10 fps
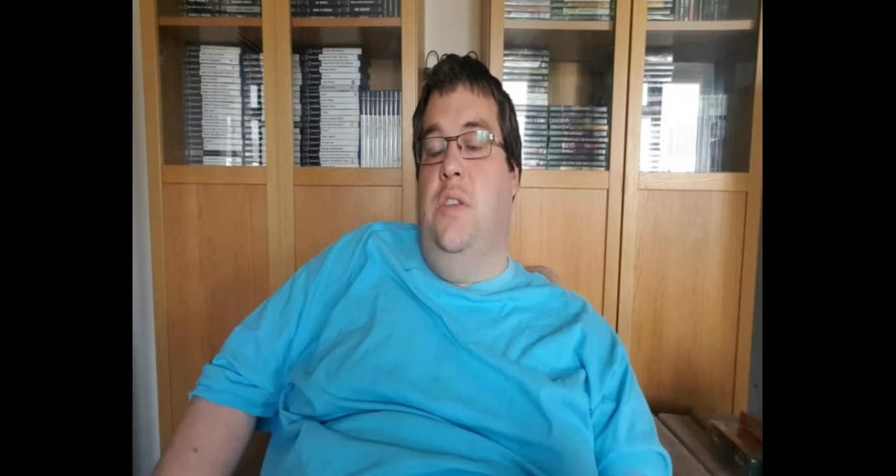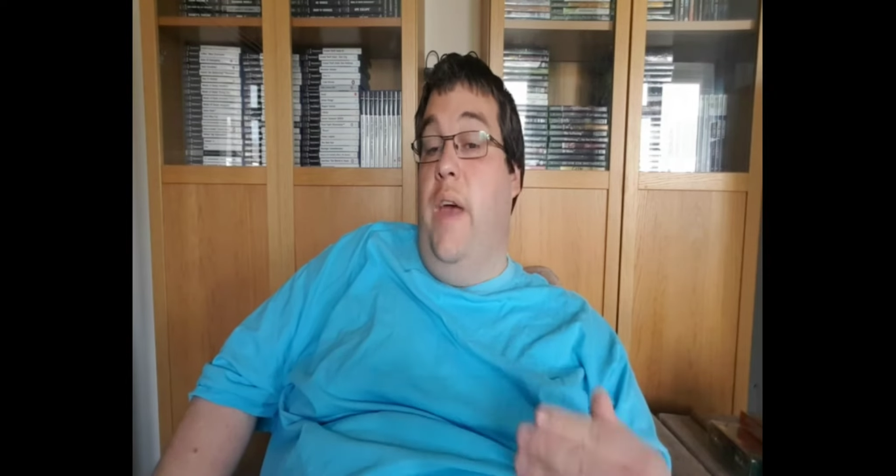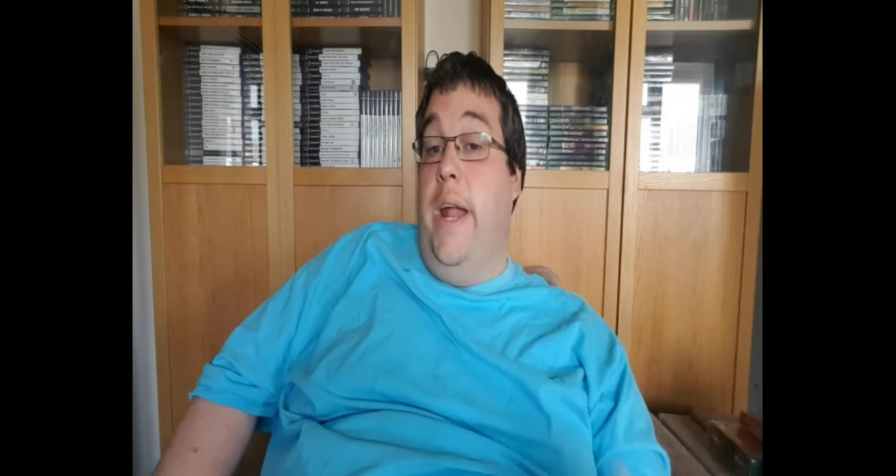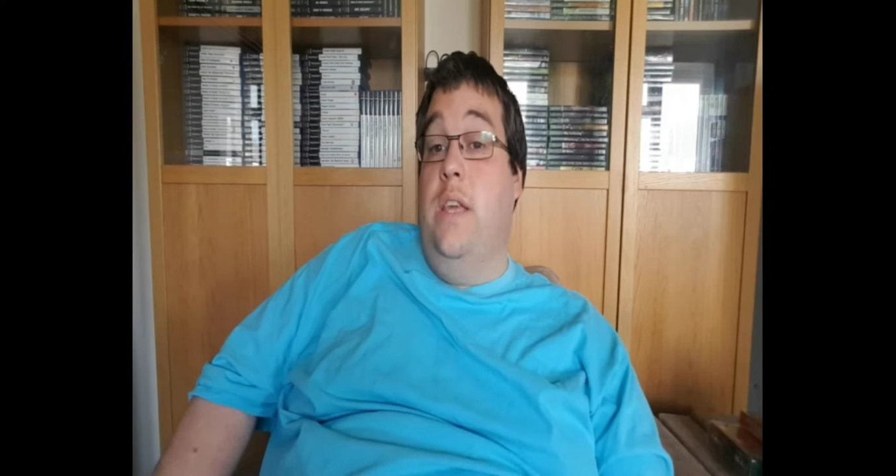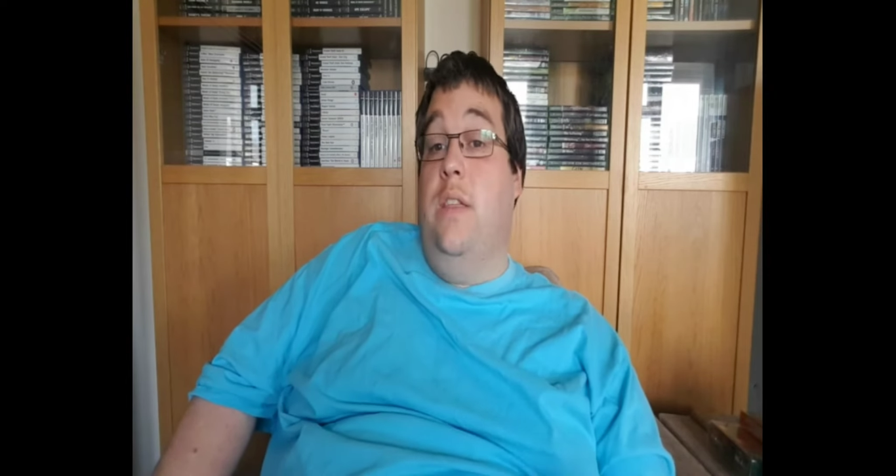
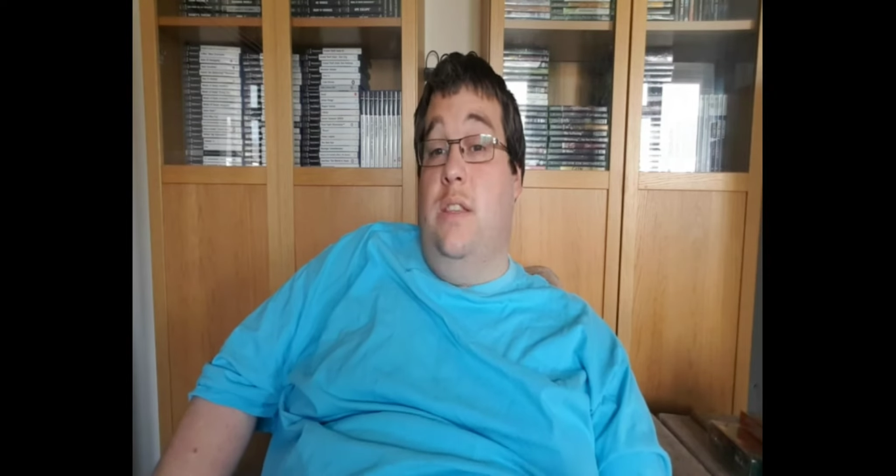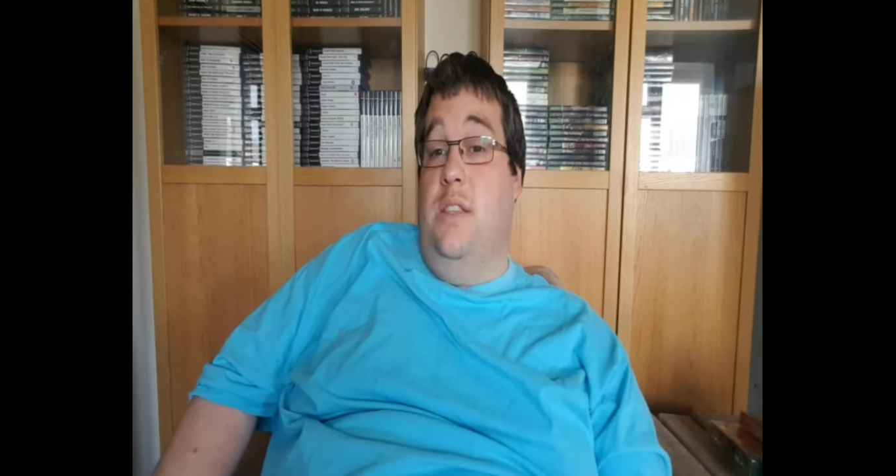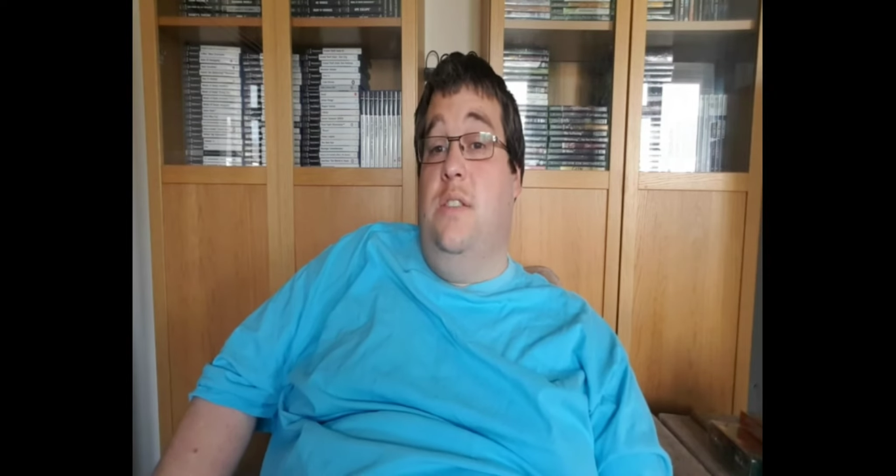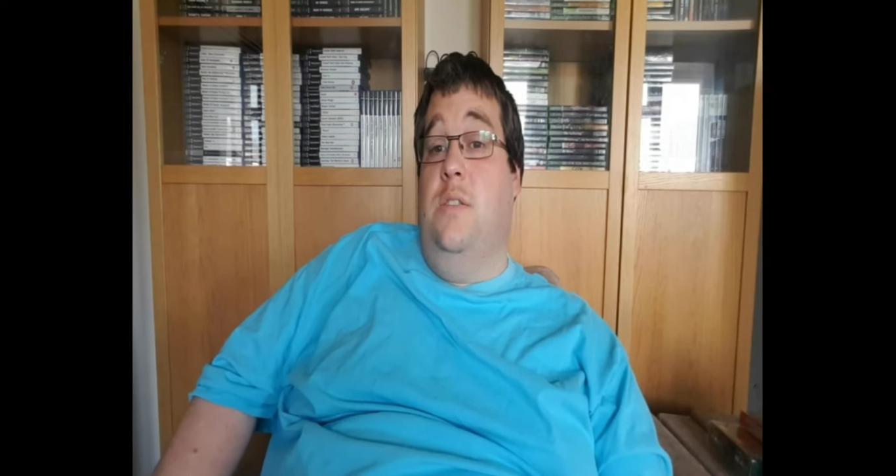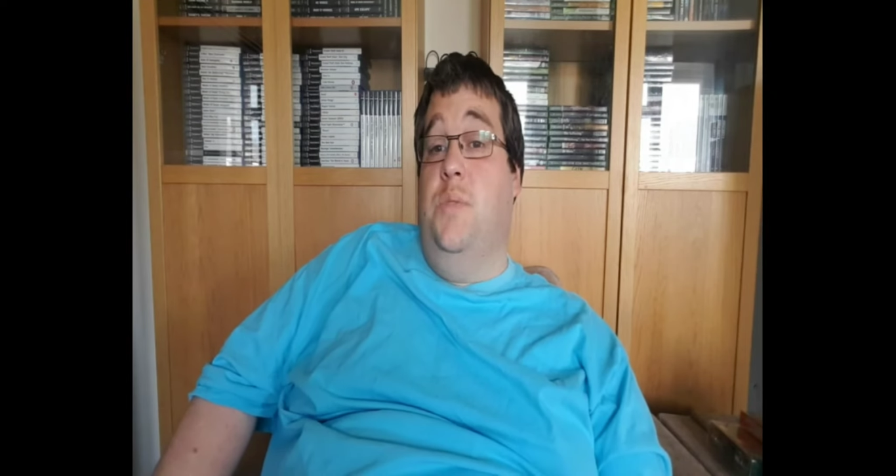of any of the
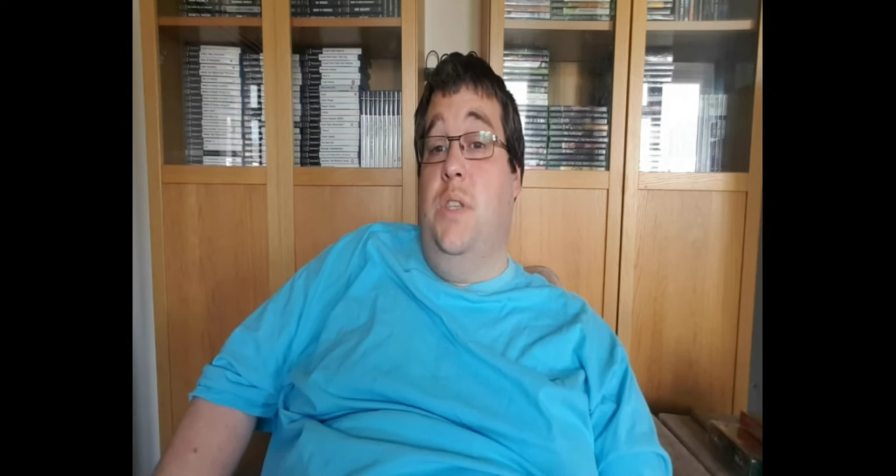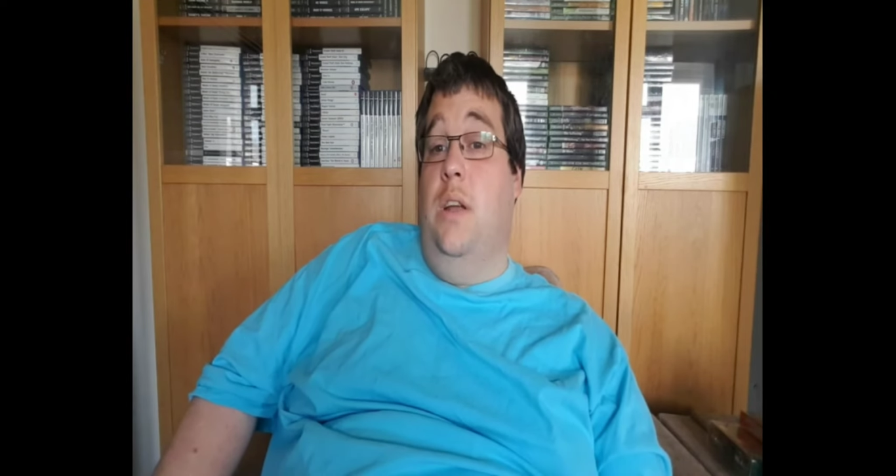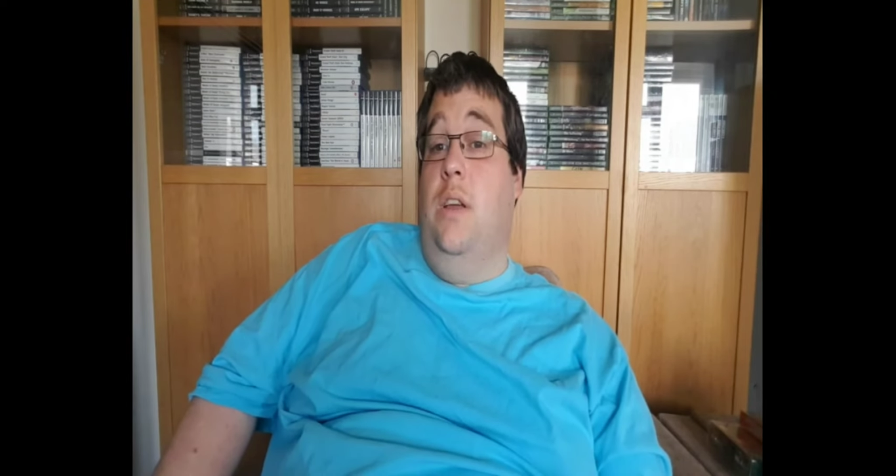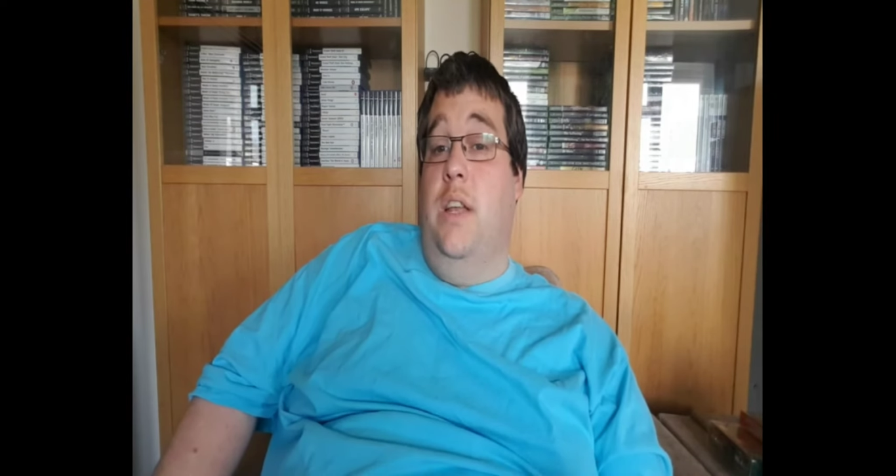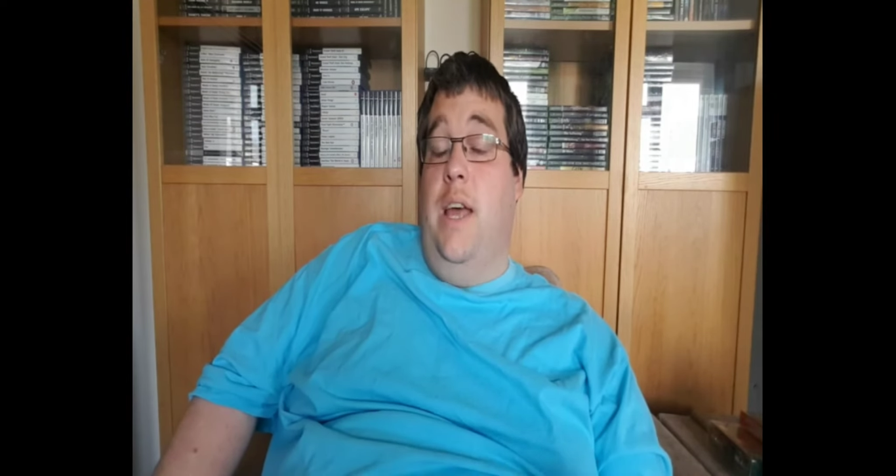systems that
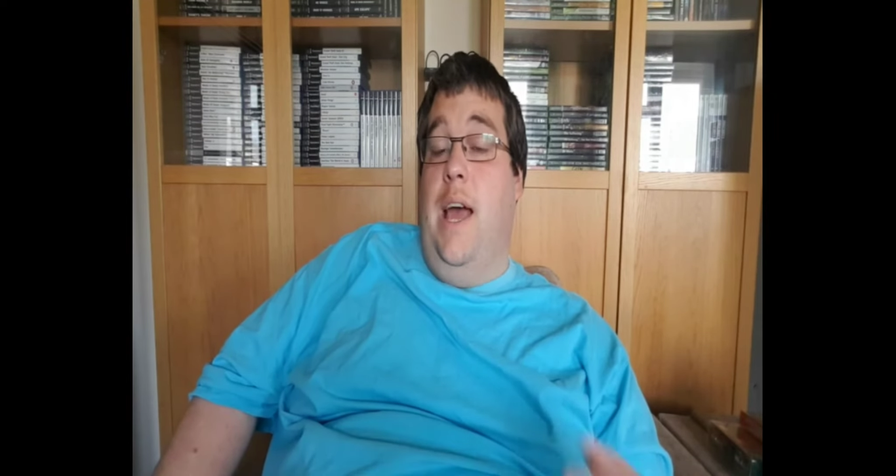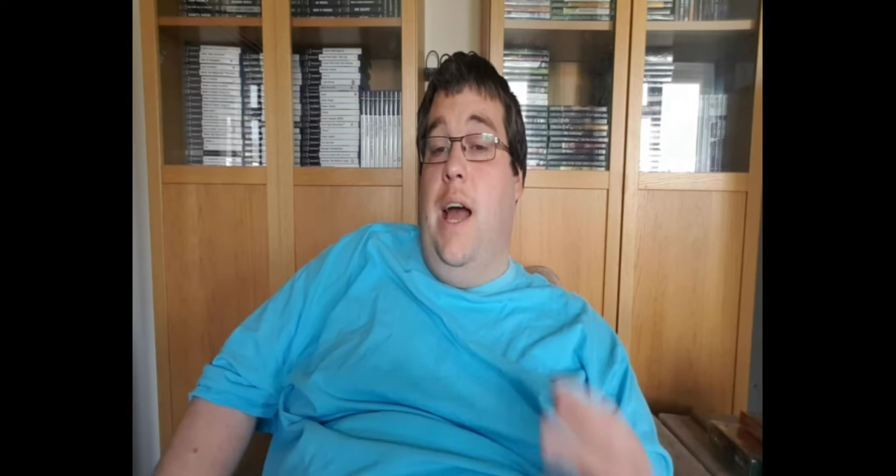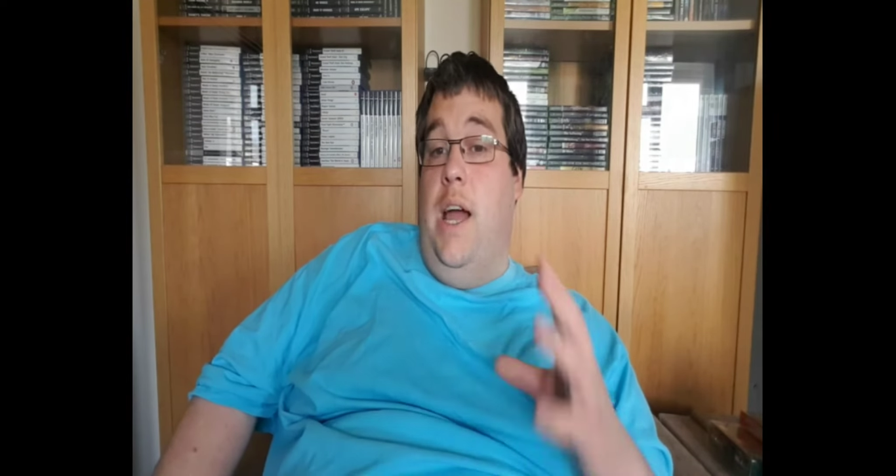I'm gonna,